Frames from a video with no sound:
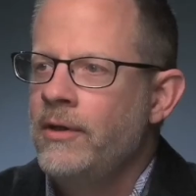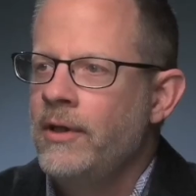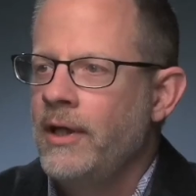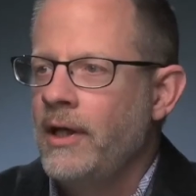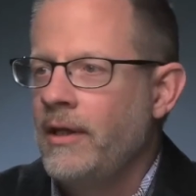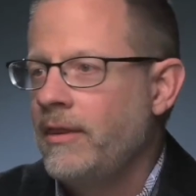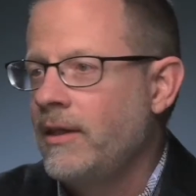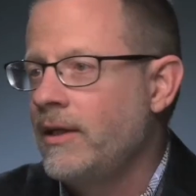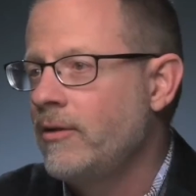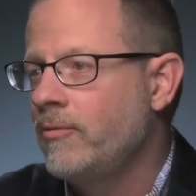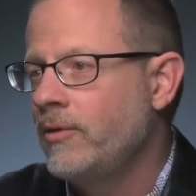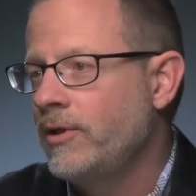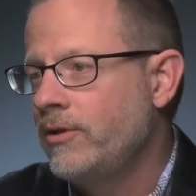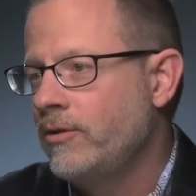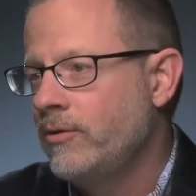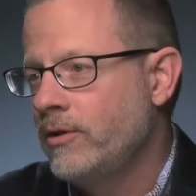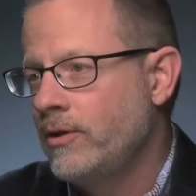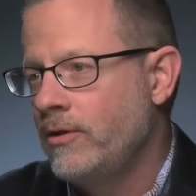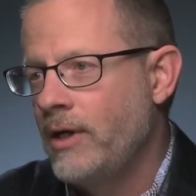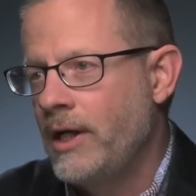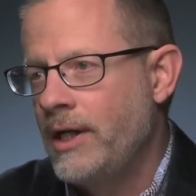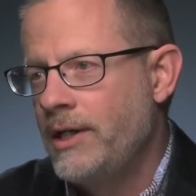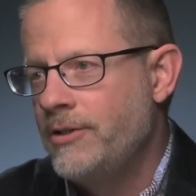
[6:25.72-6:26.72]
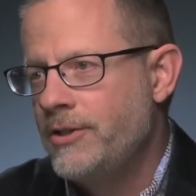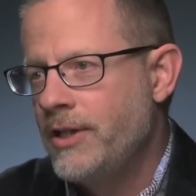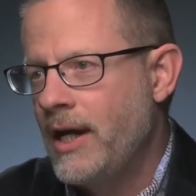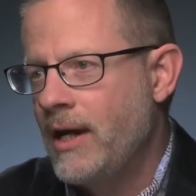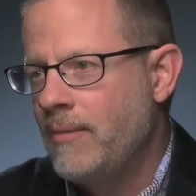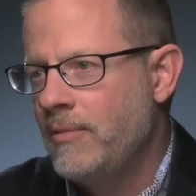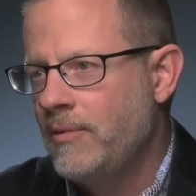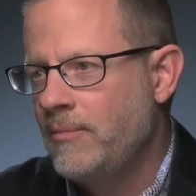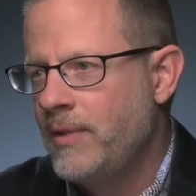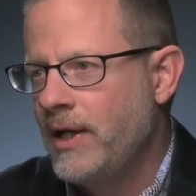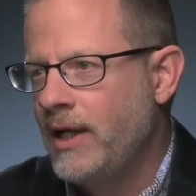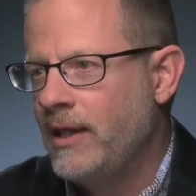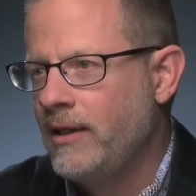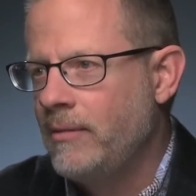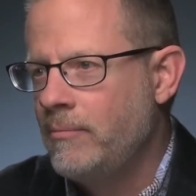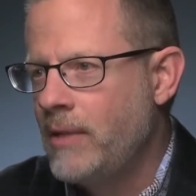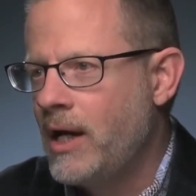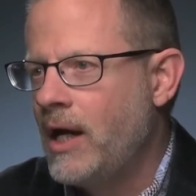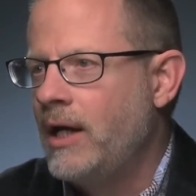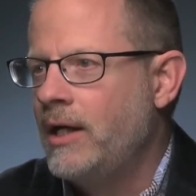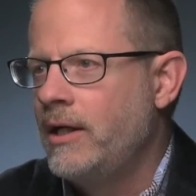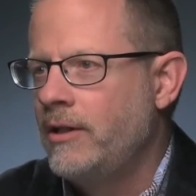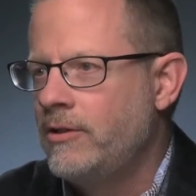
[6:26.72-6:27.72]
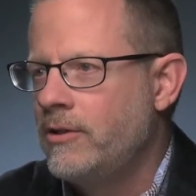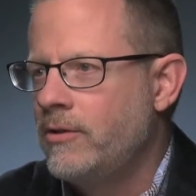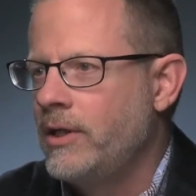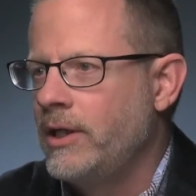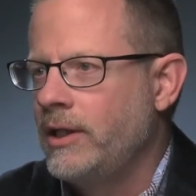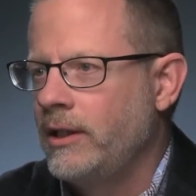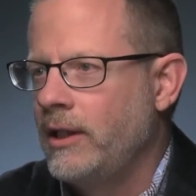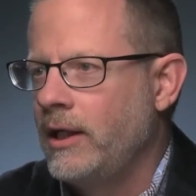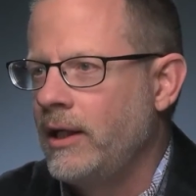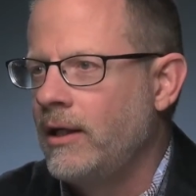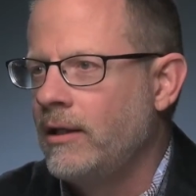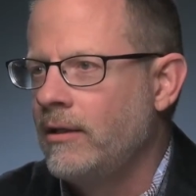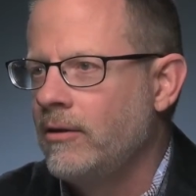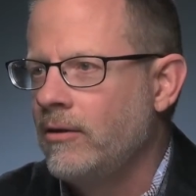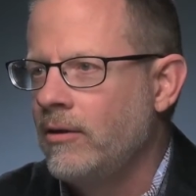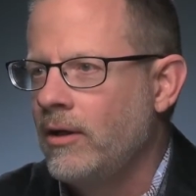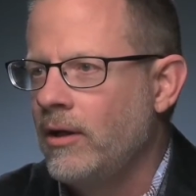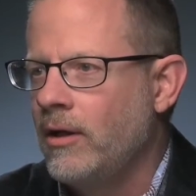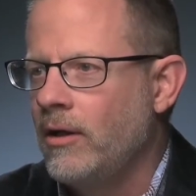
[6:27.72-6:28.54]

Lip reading: And I think we do a great job at Bellin monitoring that.